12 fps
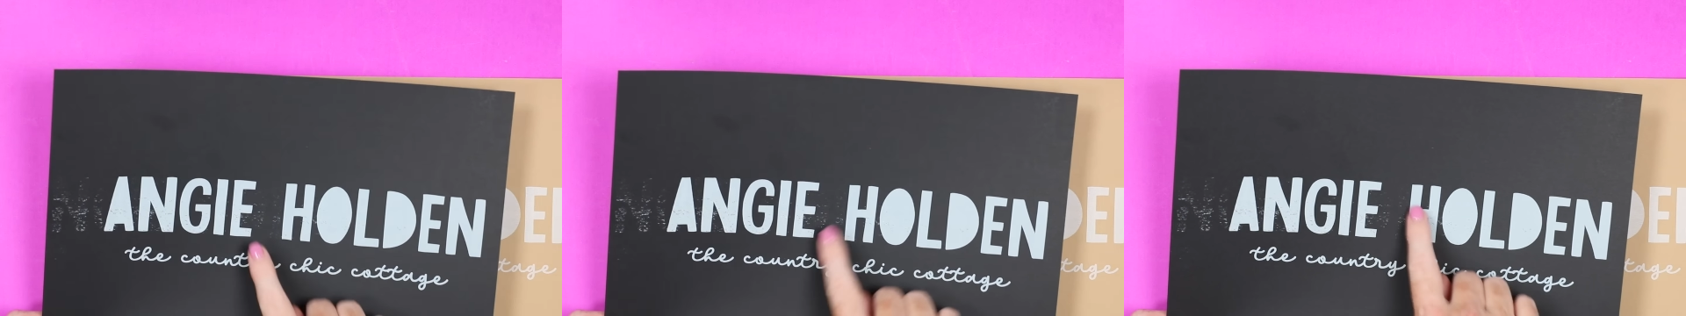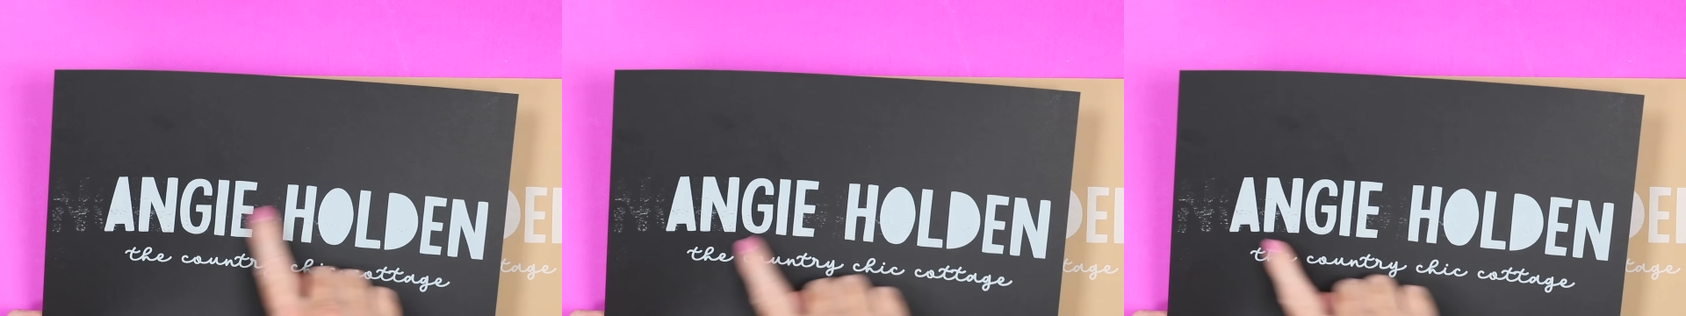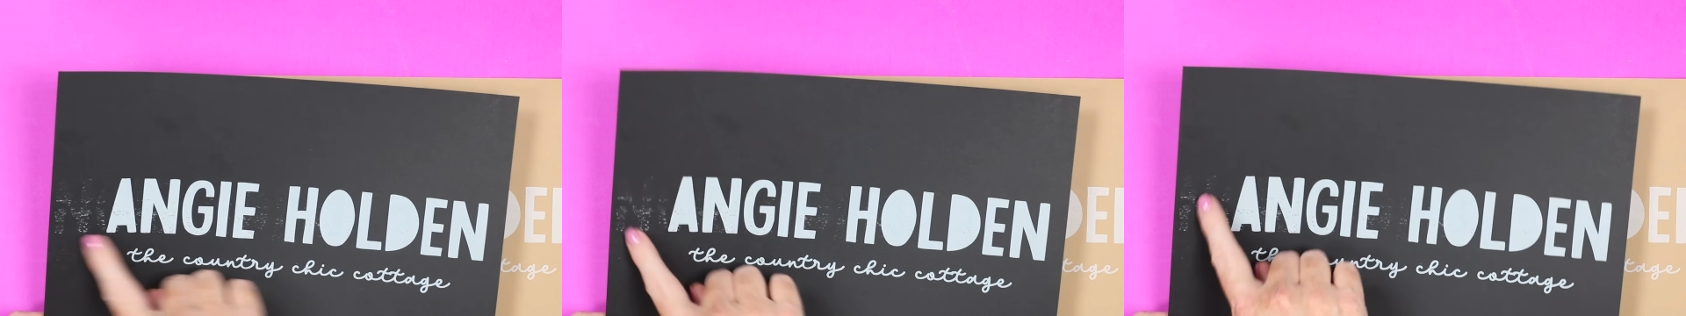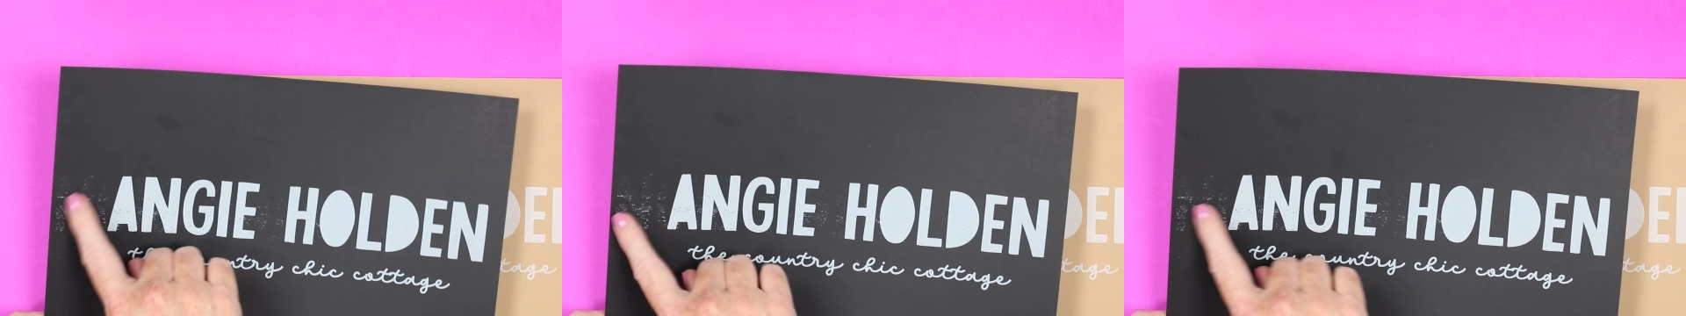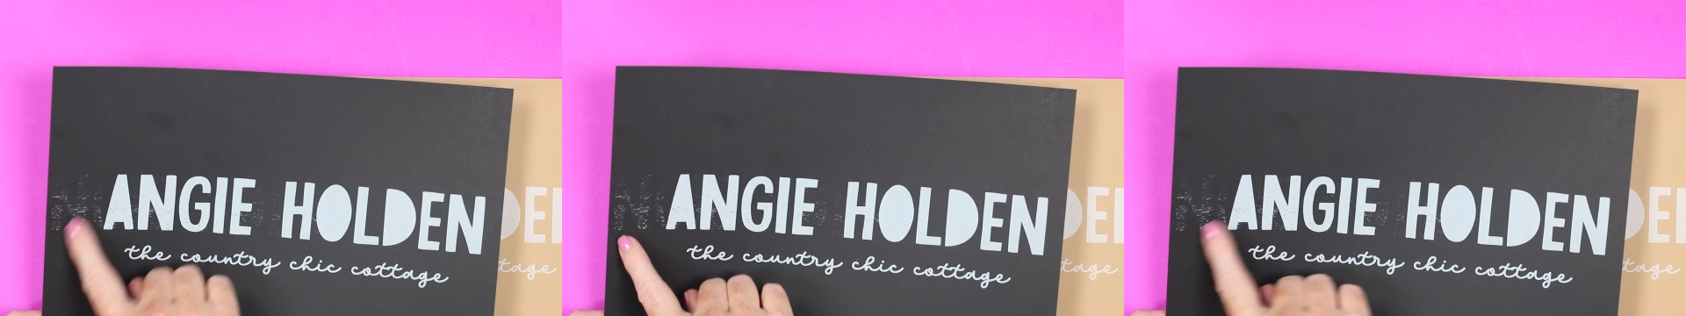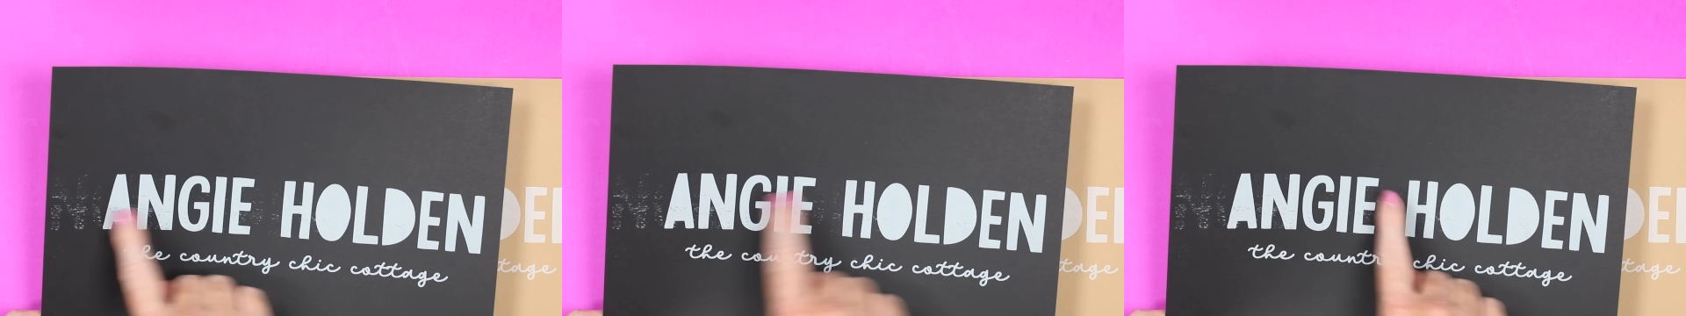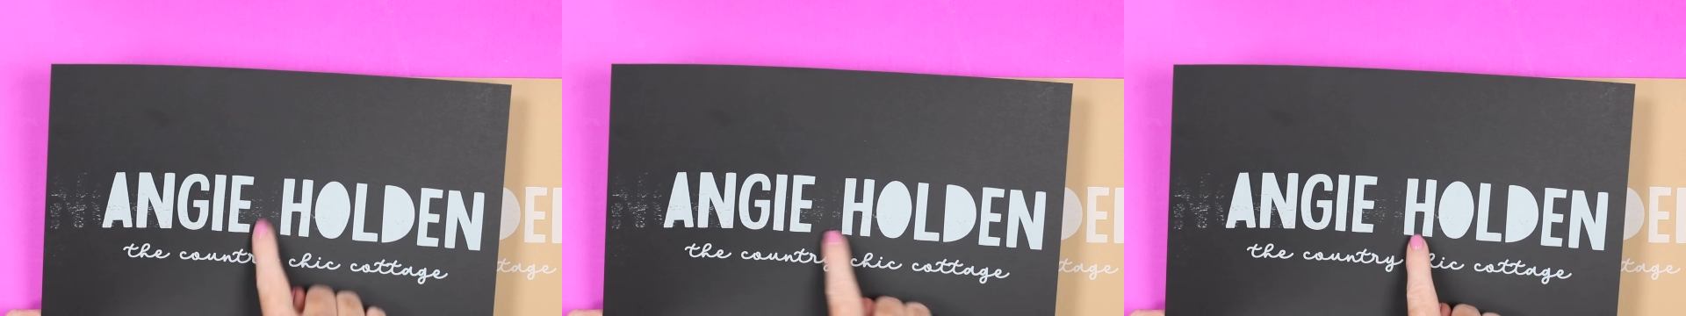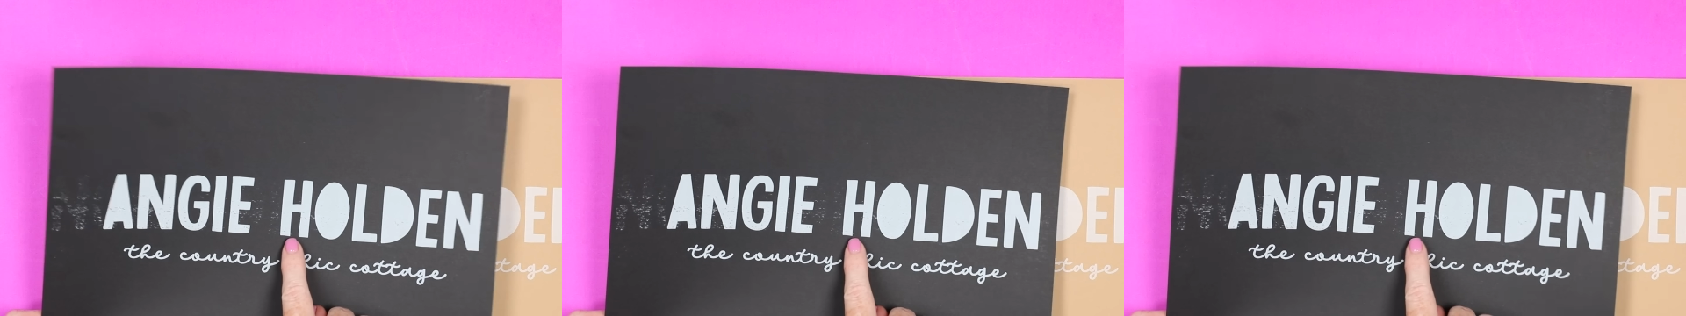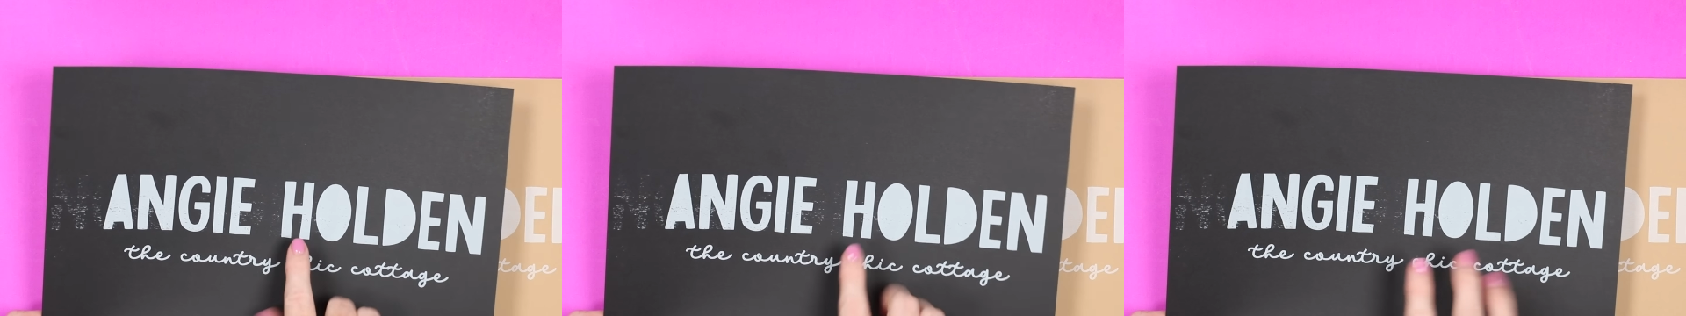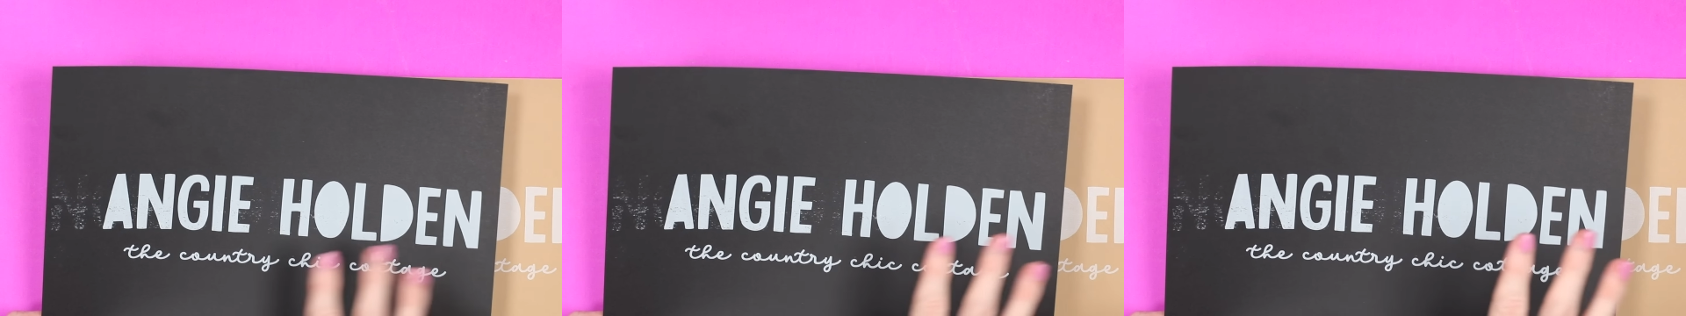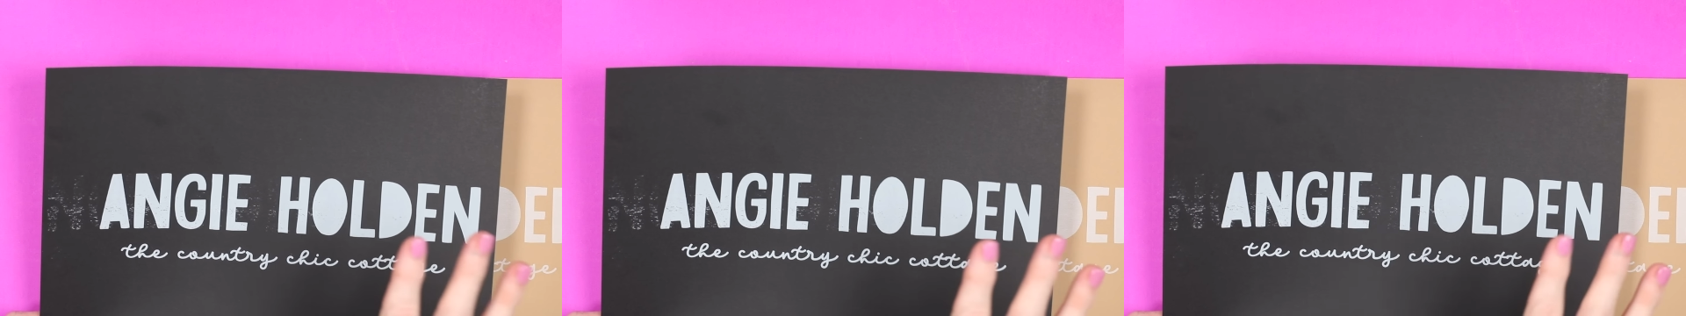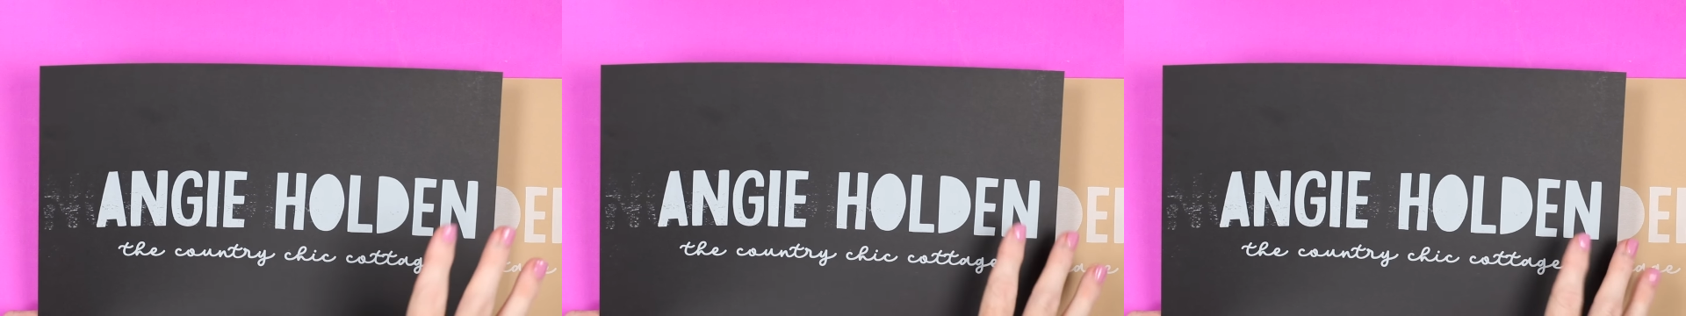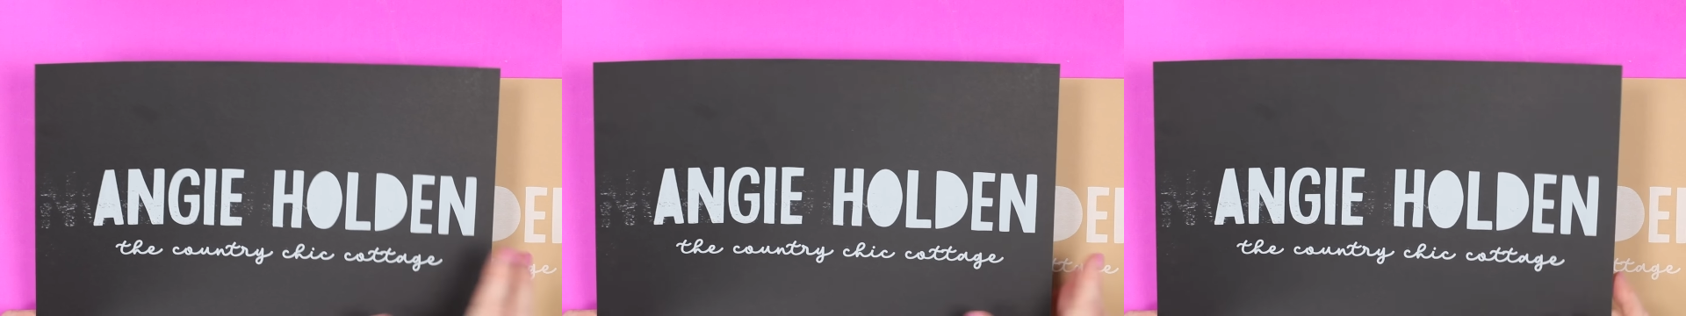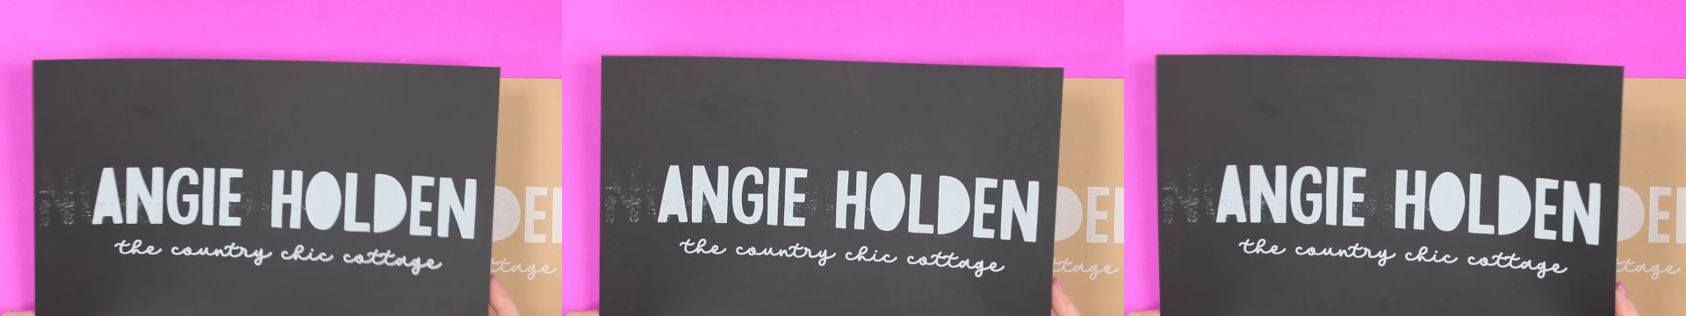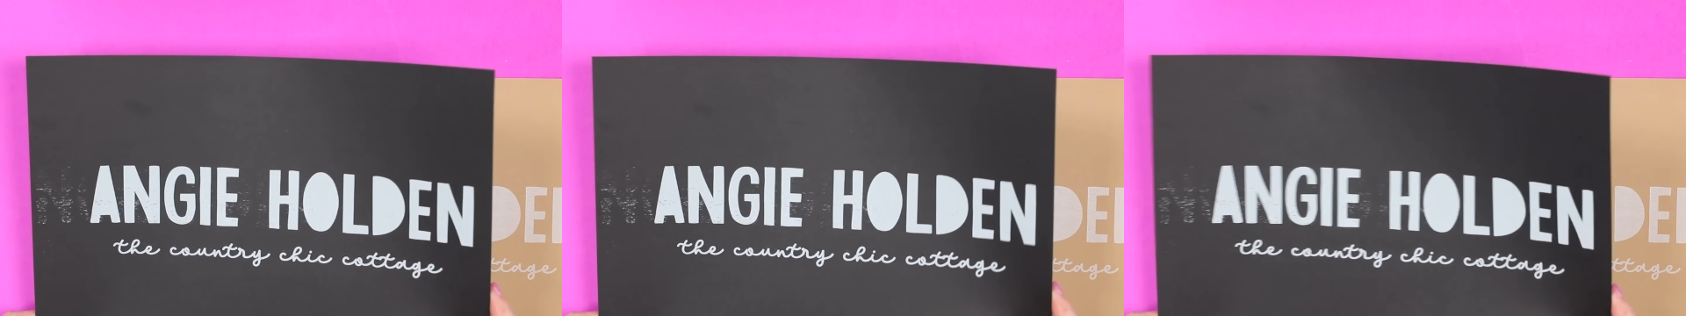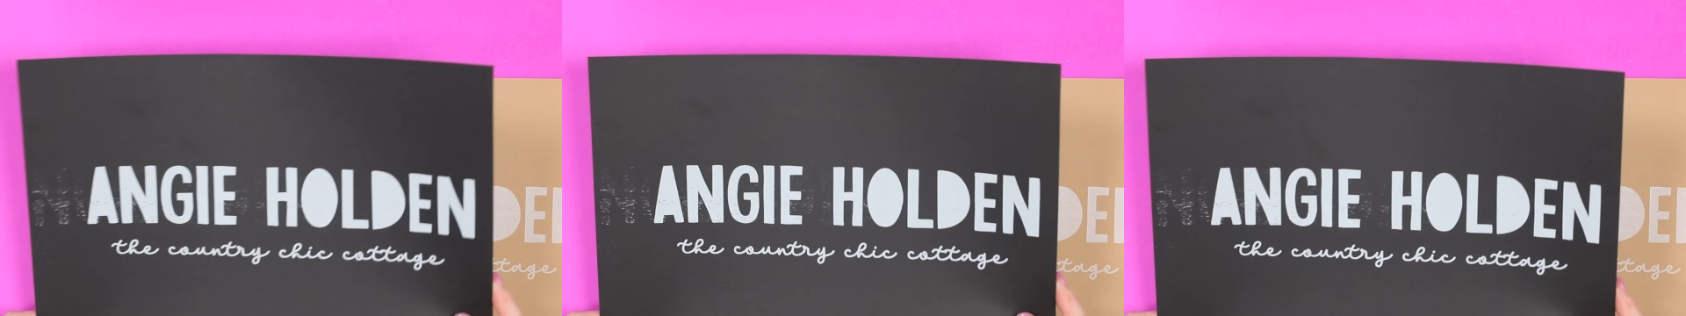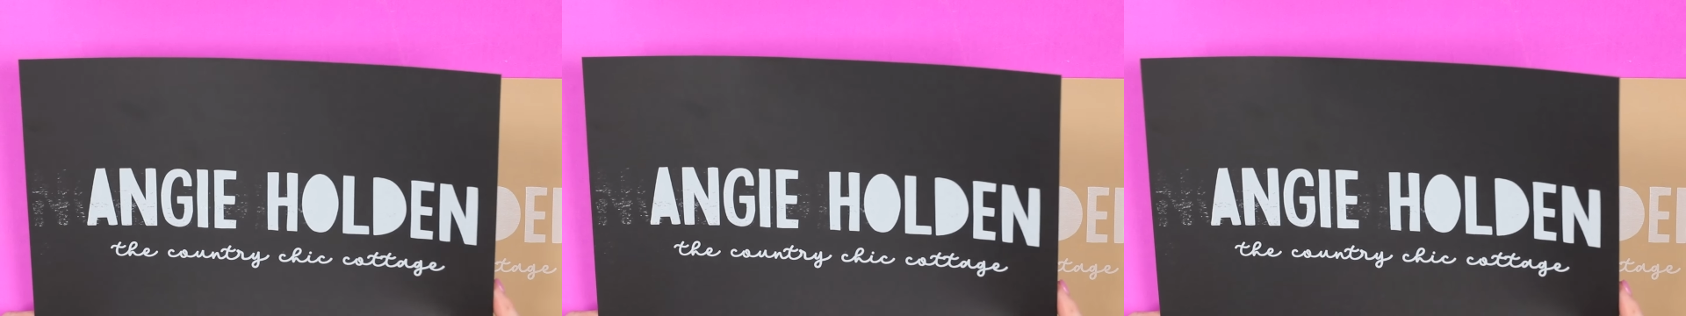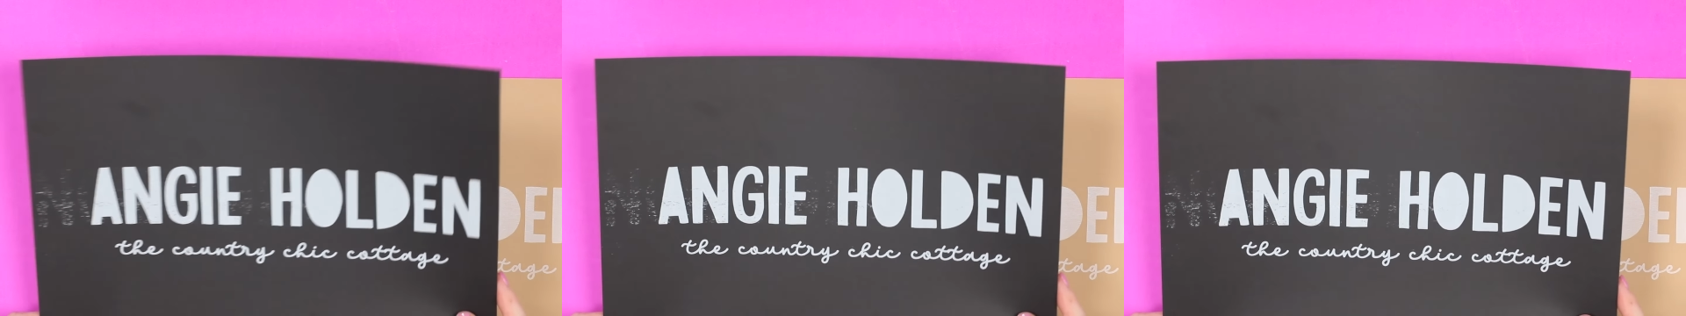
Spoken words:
No face is visible, so there are no lips to read.